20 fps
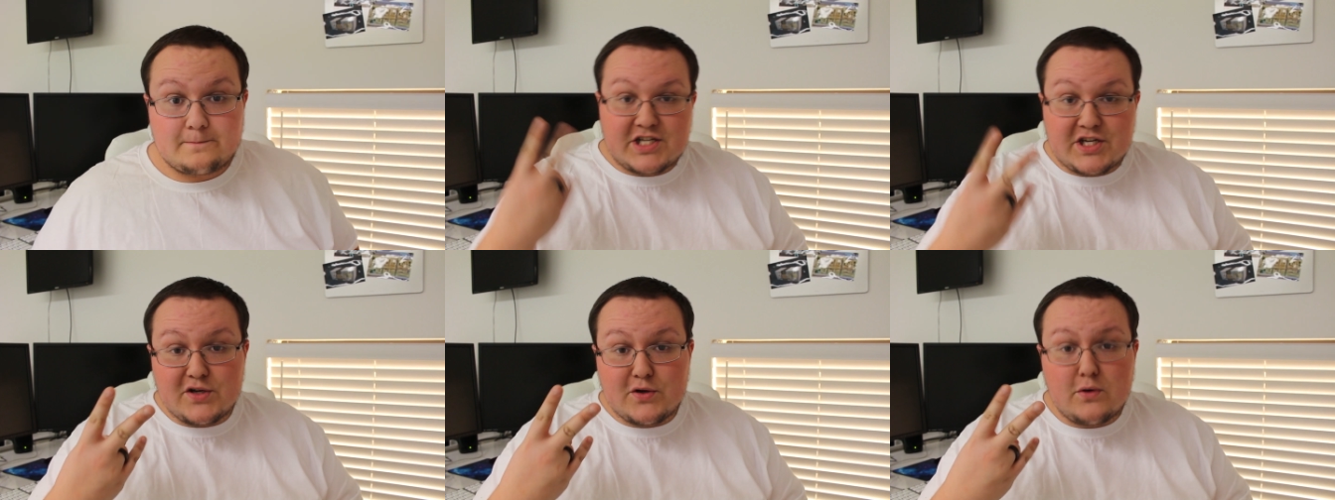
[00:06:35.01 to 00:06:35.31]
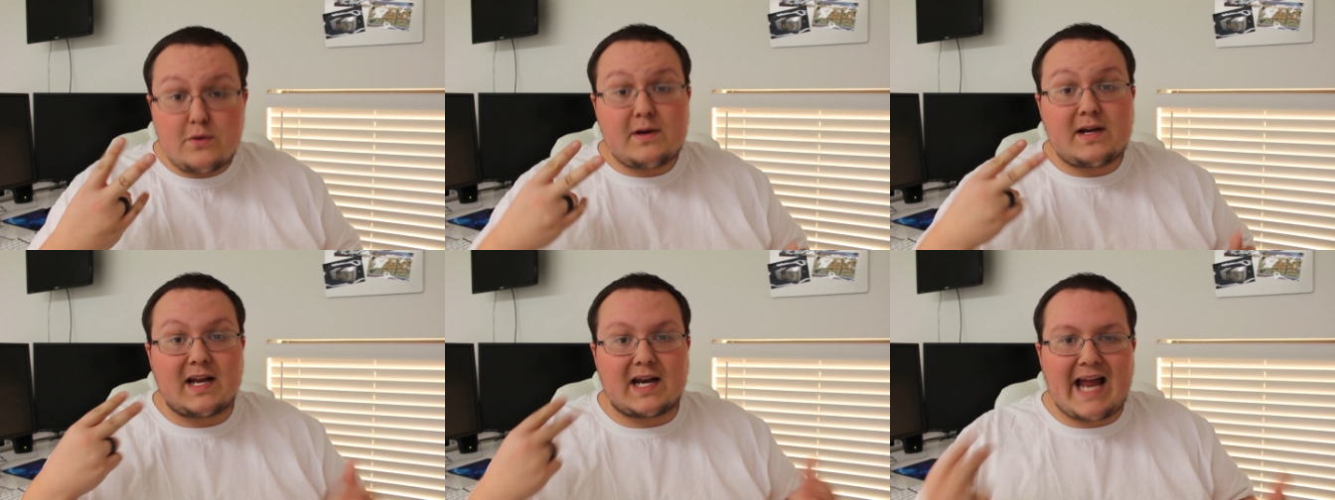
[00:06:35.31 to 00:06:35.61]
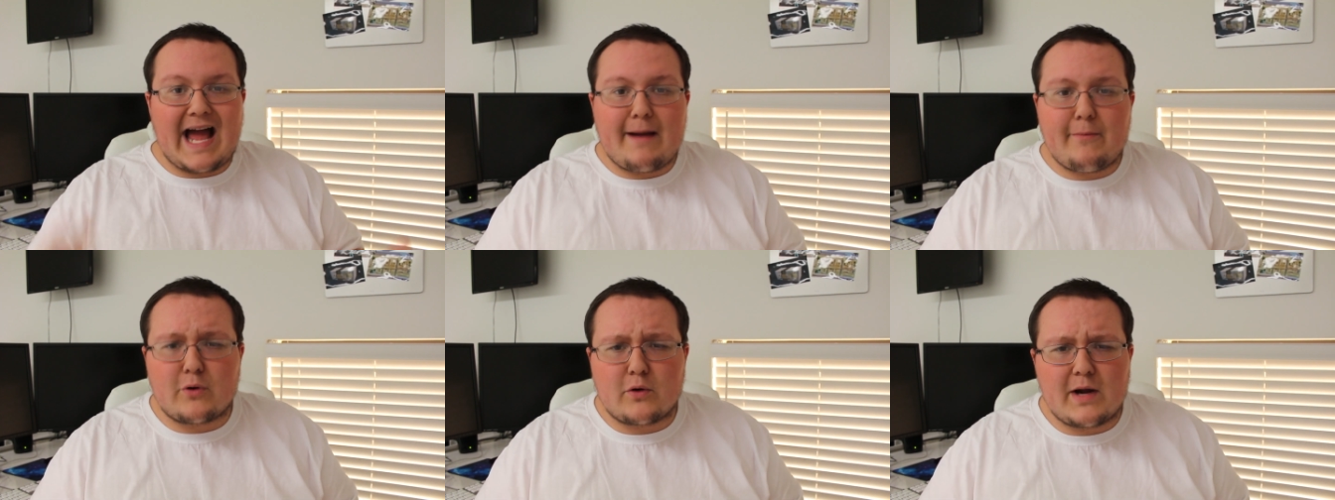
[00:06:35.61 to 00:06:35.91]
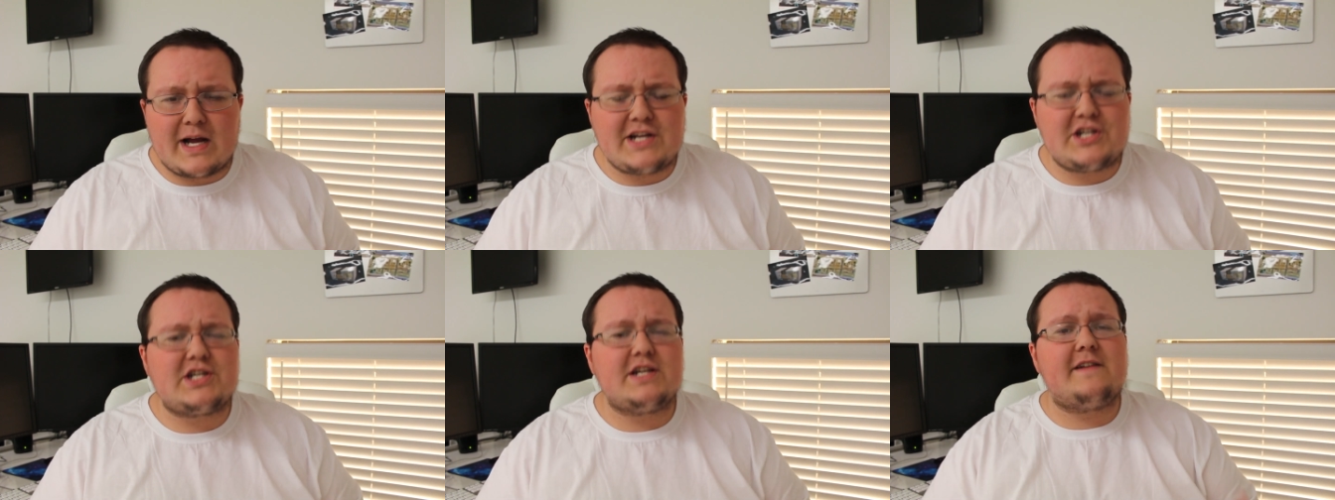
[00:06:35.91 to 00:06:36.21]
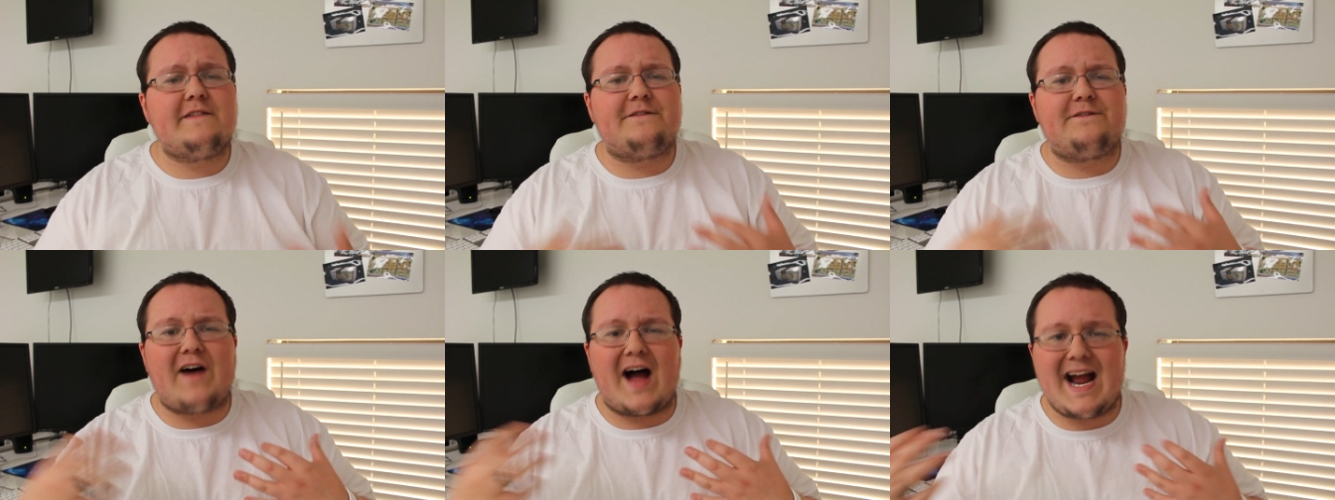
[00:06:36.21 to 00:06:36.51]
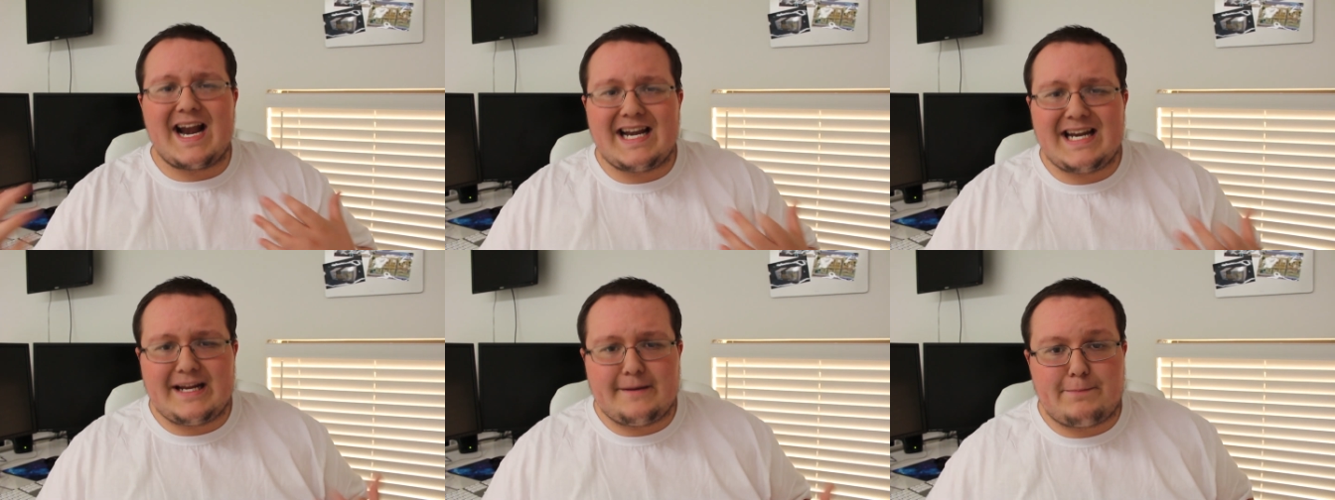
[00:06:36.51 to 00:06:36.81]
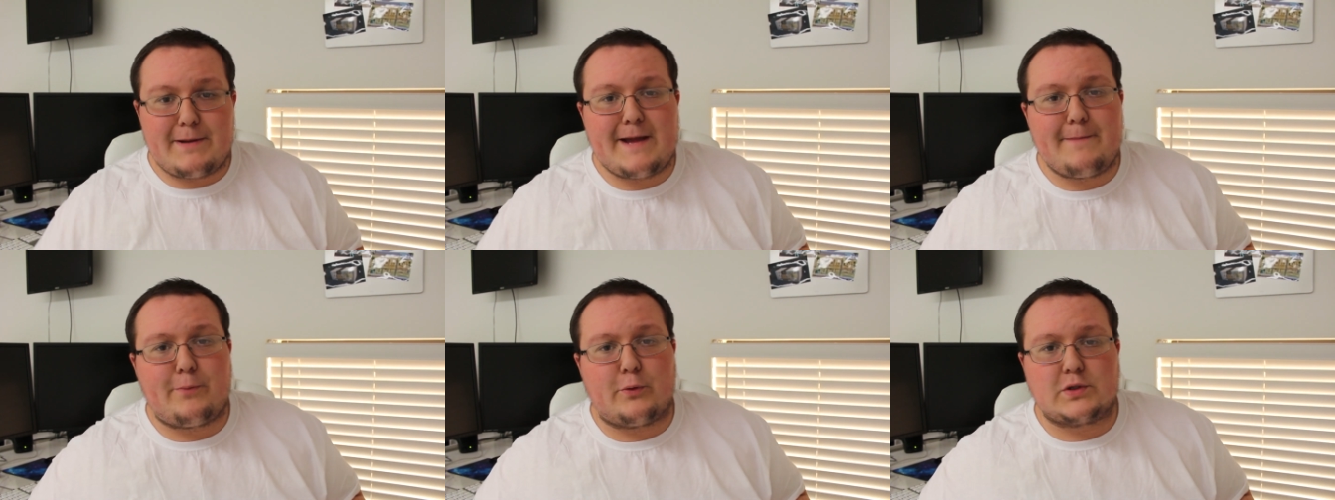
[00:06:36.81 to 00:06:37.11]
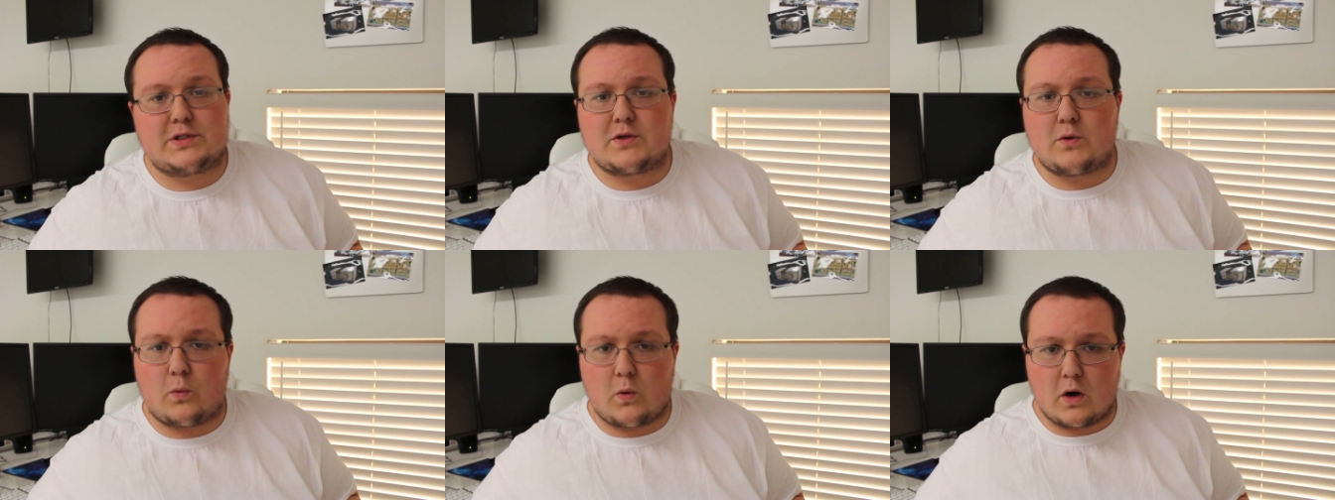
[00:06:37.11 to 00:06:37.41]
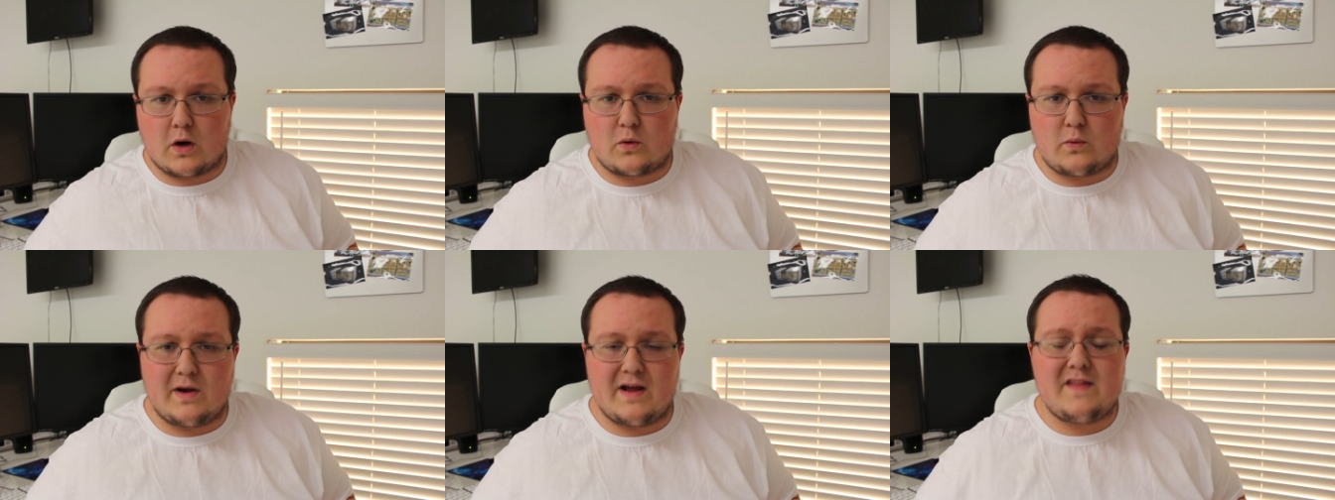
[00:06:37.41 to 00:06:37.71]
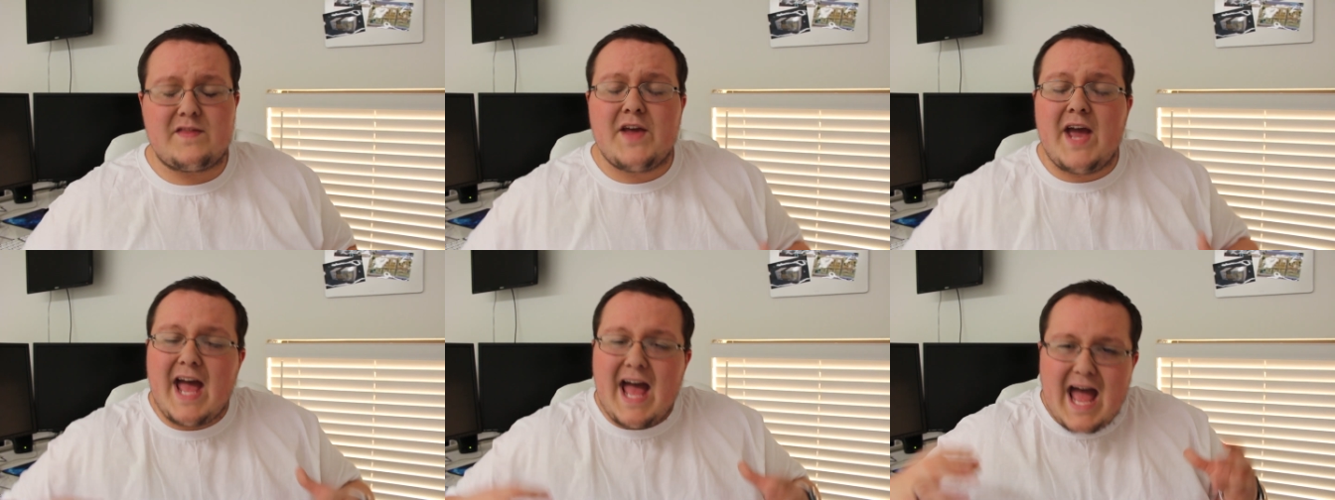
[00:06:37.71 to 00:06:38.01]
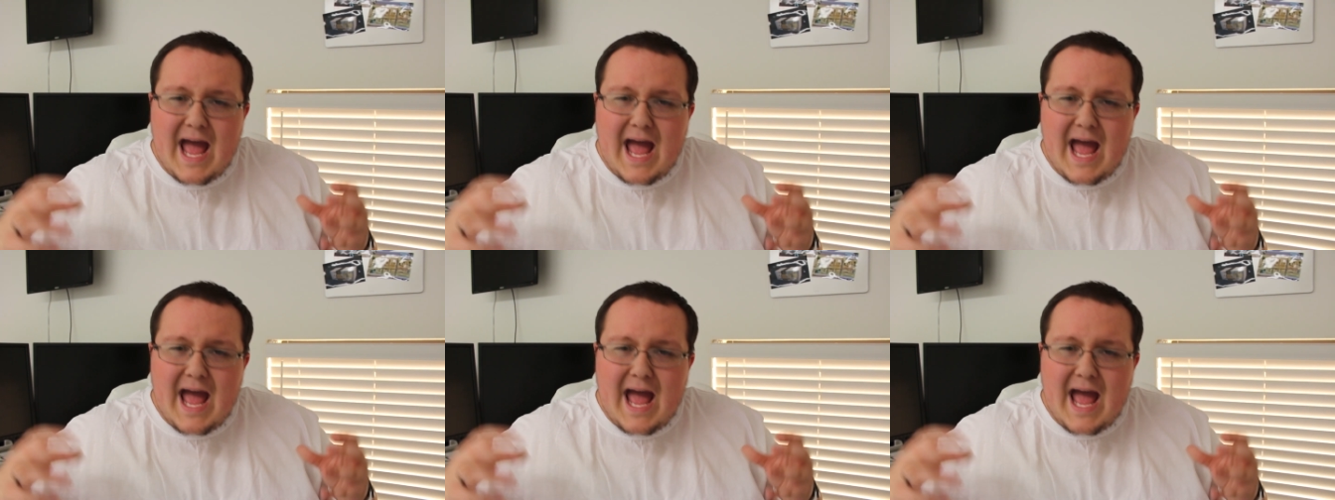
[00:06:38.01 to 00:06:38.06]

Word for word: Two, collaboration, finding people to work with